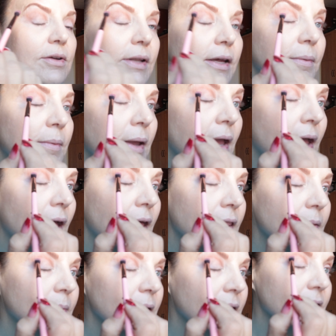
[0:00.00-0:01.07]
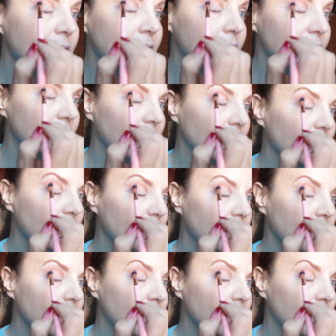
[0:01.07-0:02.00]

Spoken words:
Hold on. Let me get this in here. We're